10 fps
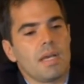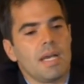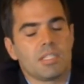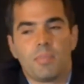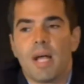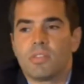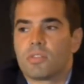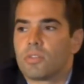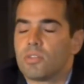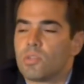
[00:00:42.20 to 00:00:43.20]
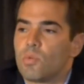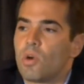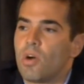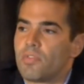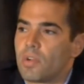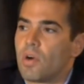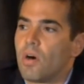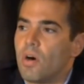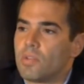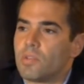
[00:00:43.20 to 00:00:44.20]
As a plastic surgeon, we're often
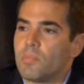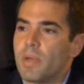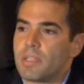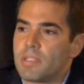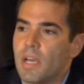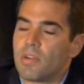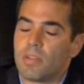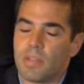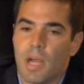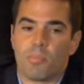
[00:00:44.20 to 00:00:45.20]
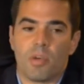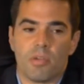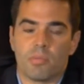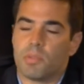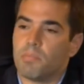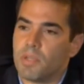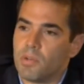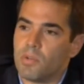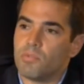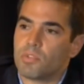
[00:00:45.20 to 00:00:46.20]
called to the bedside or the operating room to
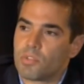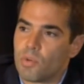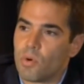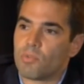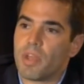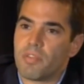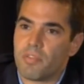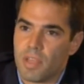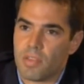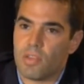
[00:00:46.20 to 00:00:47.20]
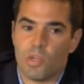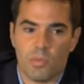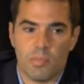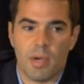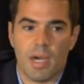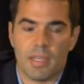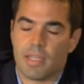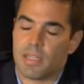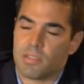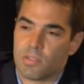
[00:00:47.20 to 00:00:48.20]
build, restore, renovate the human body.
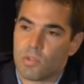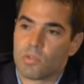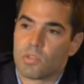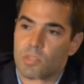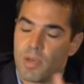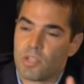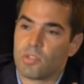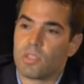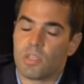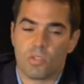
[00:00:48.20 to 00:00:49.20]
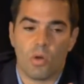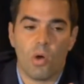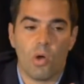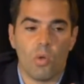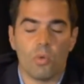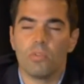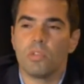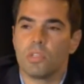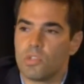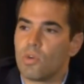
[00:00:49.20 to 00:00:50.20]
And as a specialty as a whole, we're
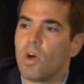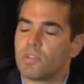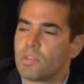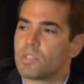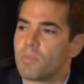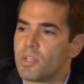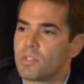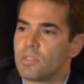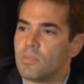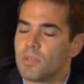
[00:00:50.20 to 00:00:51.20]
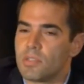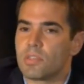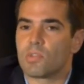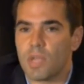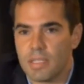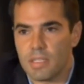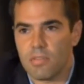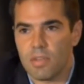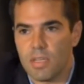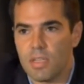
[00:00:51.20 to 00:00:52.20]
really drawn to this specialty because of the
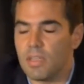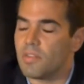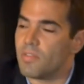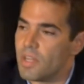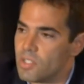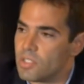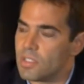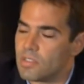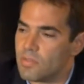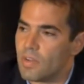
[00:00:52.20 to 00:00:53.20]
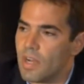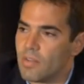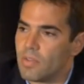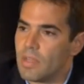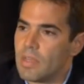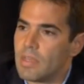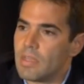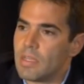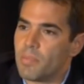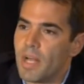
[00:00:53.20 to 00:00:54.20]
creativity, the innovation that's involved
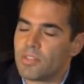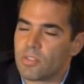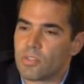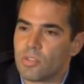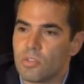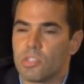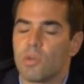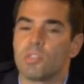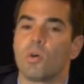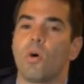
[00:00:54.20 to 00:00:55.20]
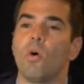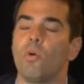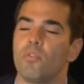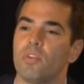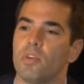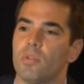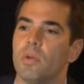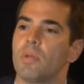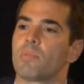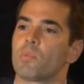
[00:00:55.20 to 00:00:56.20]
in plastic surgery. So as a whole field,
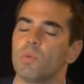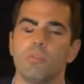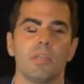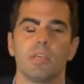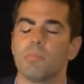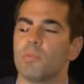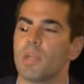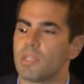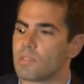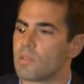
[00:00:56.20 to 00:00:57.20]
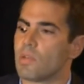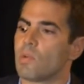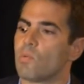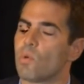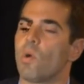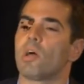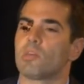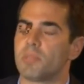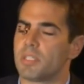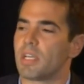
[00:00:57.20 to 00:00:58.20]
we really embrace, we're
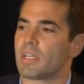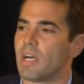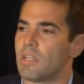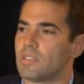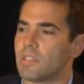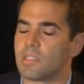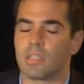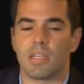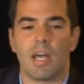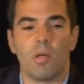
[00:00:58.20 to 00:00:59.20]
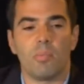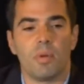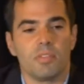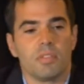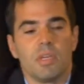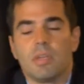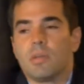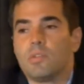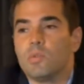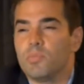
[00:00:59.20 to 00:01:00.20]
welcoming technology that's going to help us
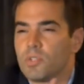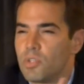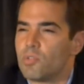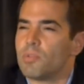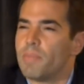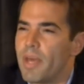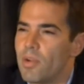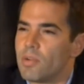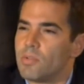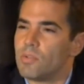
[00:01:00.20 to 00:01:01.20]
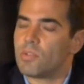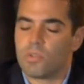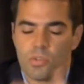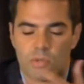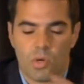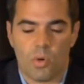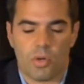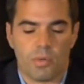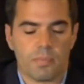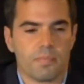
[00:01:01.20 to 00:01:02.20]
do surgery better, do surgery quicker.